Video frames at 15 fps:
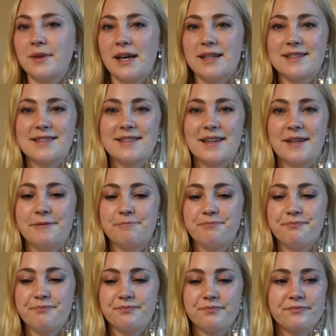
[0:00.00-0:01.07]
It's
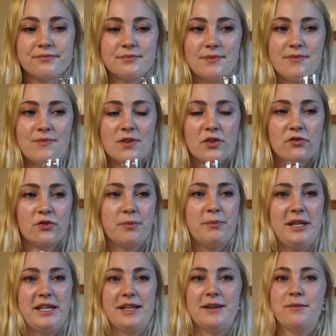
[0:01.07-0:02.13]
for
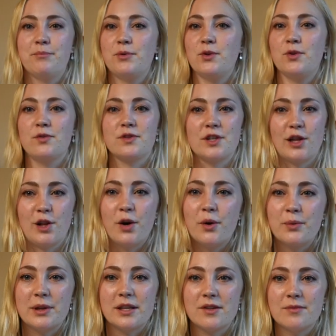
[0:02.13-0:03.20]
me, it improves a
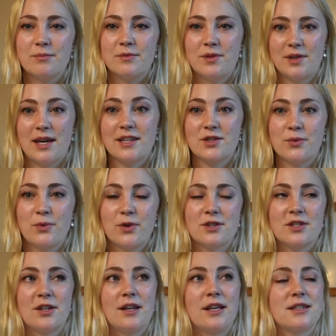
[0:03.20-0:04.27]
lot with a dash of
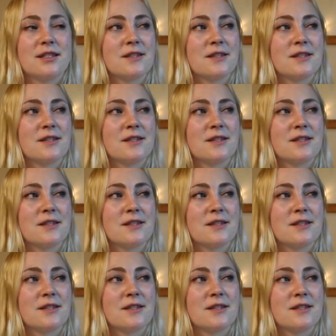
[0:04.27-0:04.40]
water.